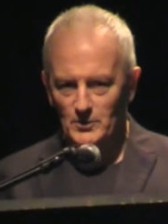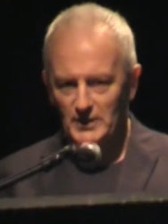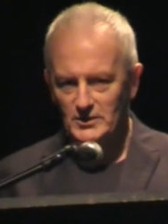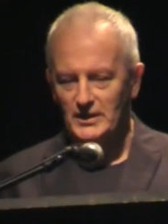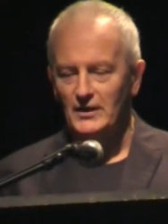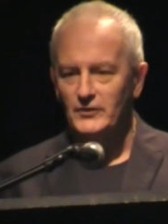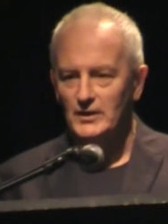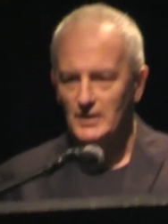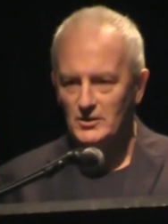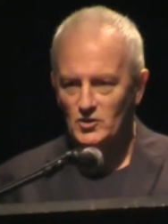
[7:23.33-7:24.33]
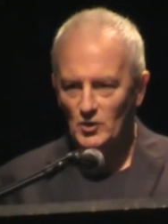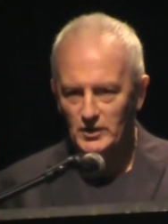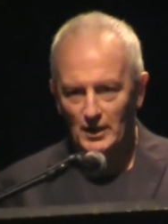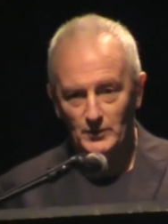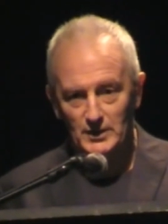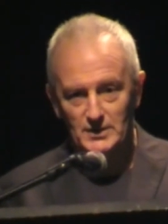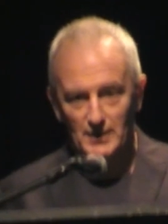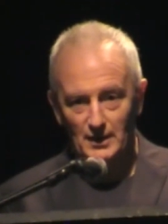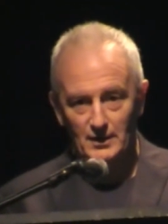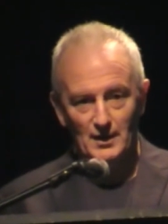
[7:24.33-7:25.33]
because thankfully there's no townies
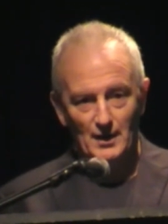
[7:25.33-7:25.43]
here.